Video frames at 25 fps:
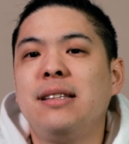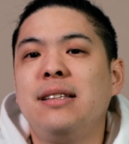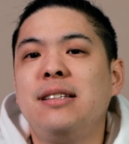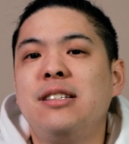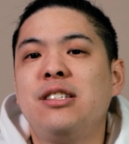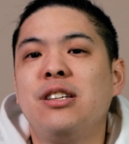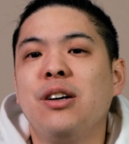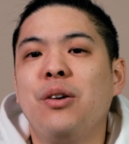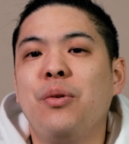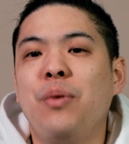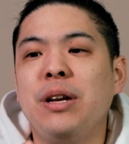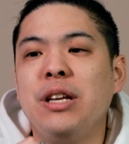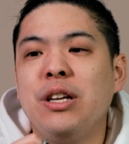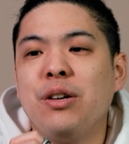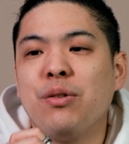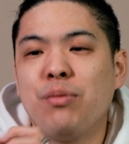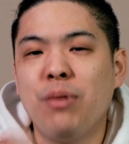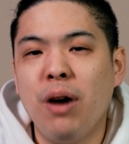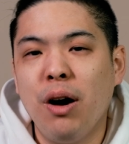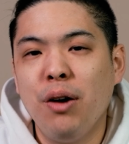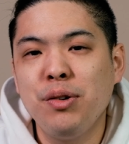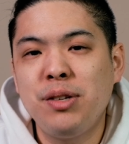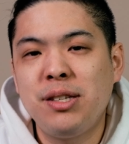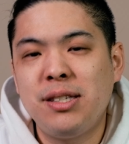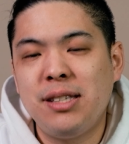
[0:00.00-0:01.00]
So when you
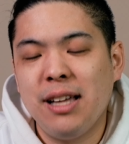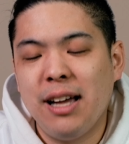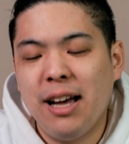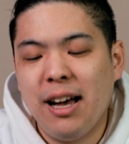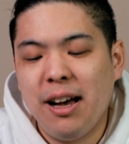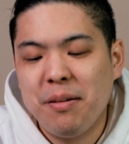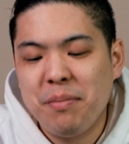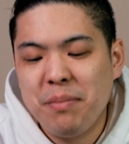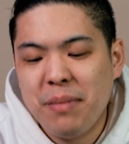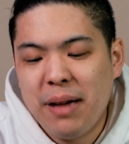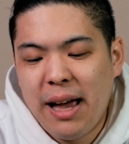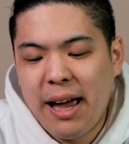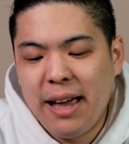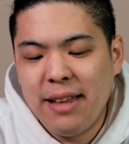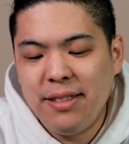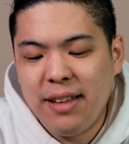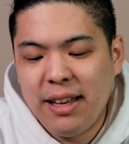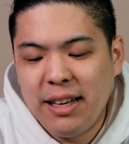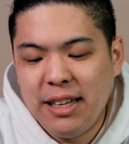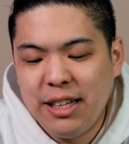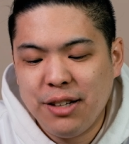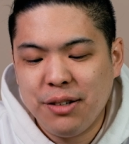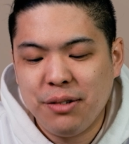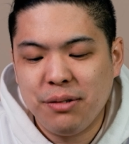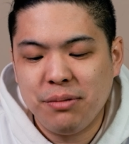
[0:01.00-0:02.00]
roast them and
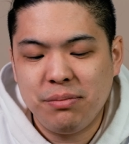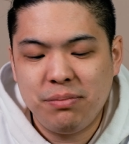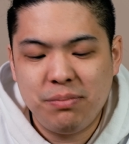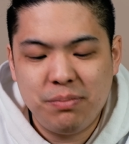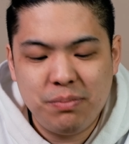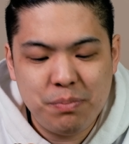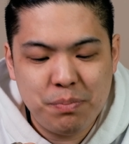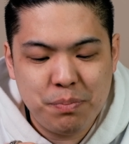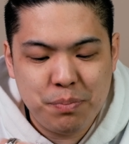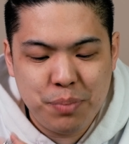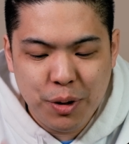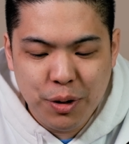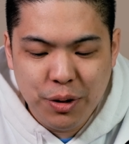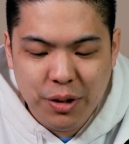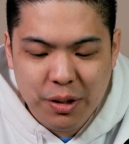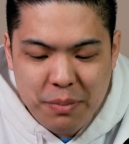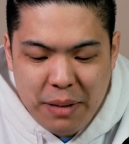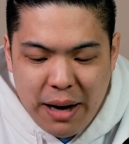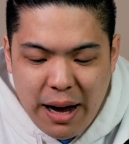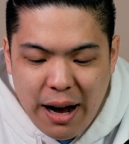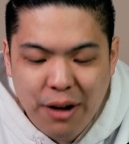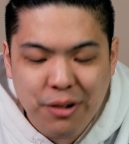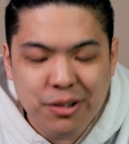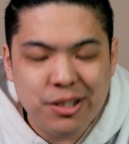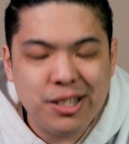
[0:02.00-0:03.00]
then you brew them
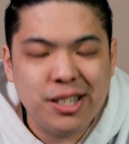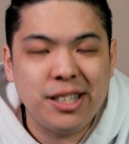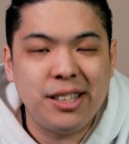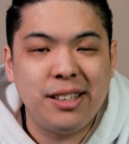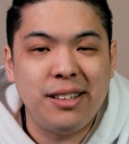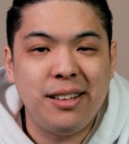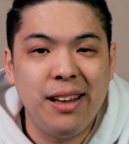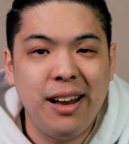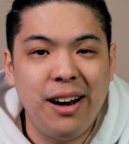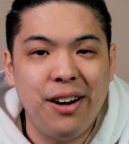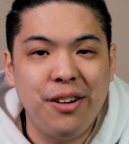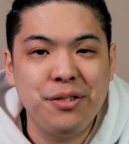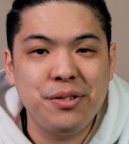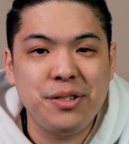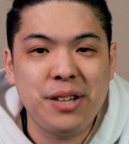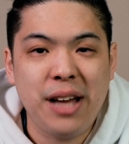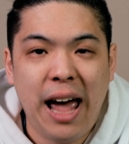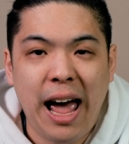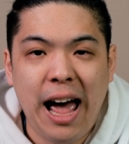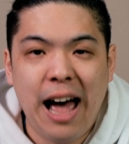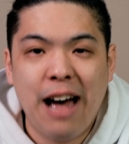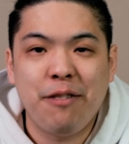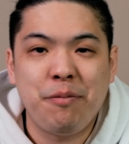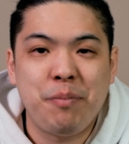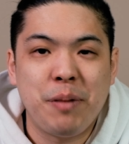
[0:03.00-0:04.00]
out, they don't
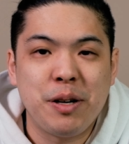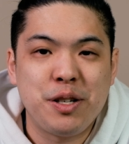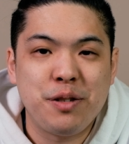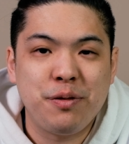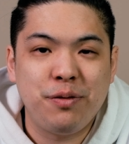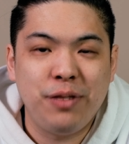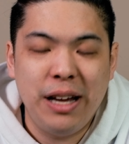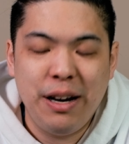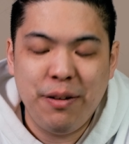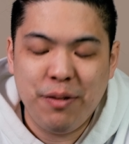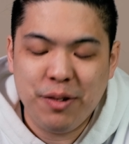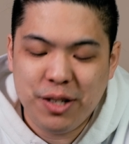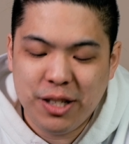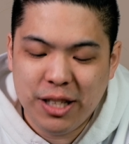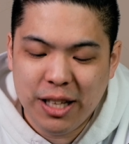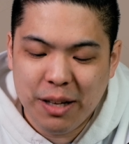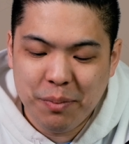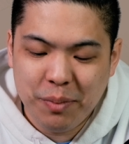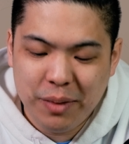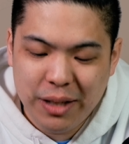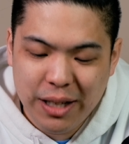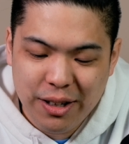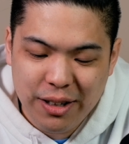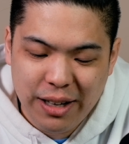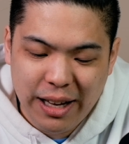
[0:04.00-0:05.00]
have much flavor to them.
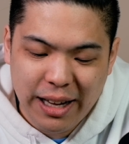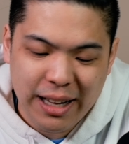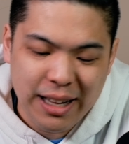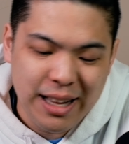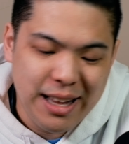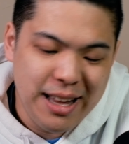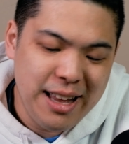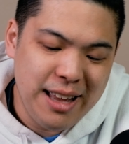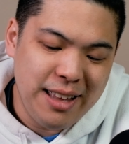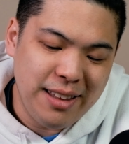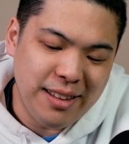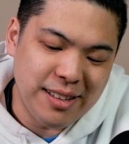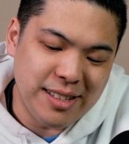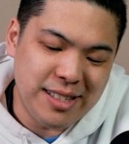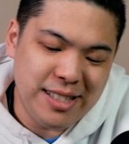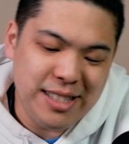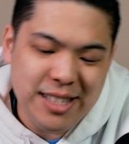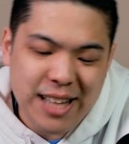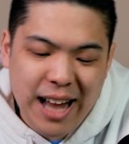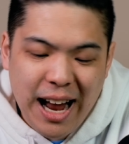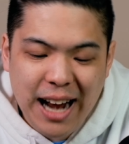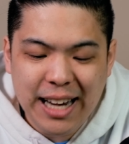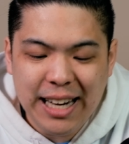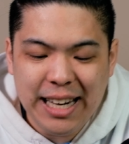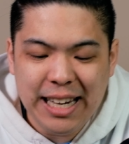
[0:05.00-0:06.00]
They're like this
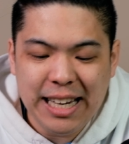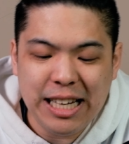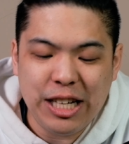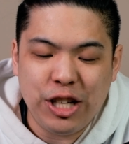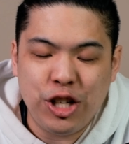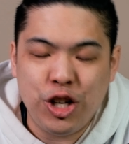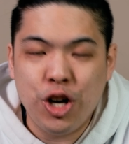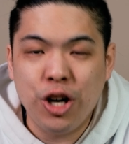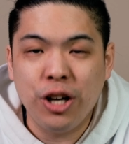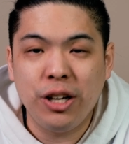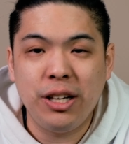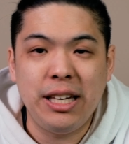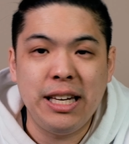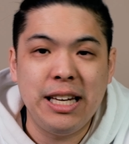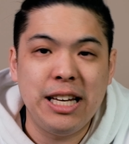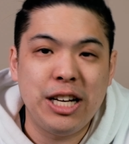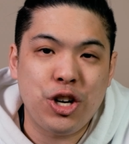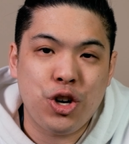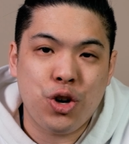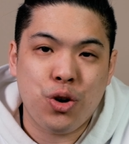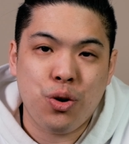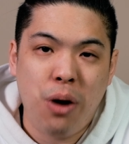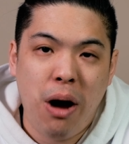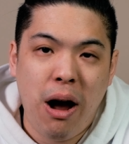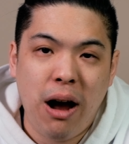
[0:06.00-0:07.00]
nutty, cookie,
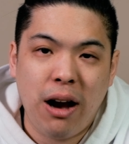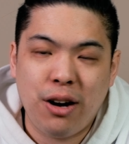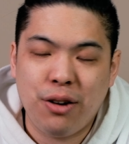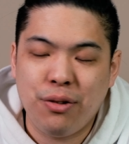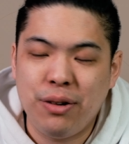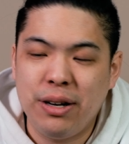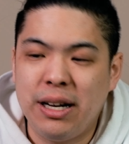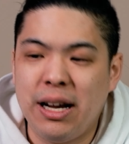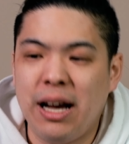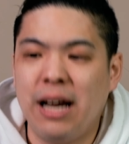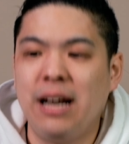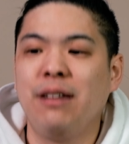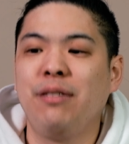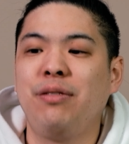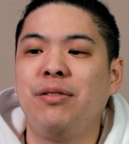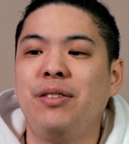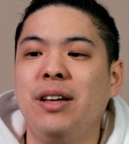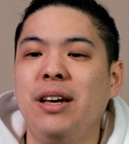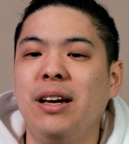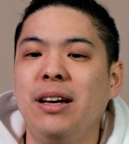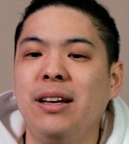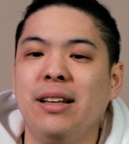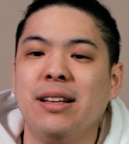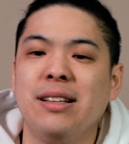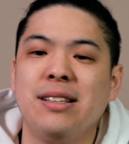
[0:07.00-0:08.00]
crackery kind of
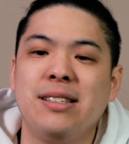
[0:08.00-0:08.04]
thing.